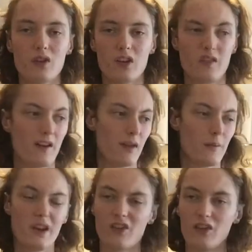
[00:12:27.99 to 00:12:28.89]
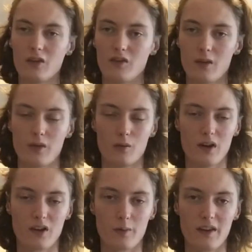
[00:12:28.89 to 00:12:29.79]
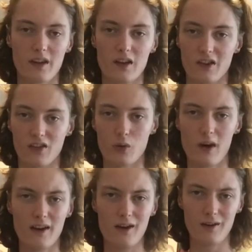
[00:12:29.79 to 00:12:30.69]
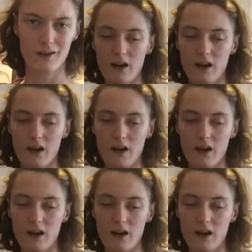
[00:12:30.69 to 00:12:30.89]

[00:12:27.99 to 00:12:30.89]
It's very reminiscent of some of the works by the artist Gweno.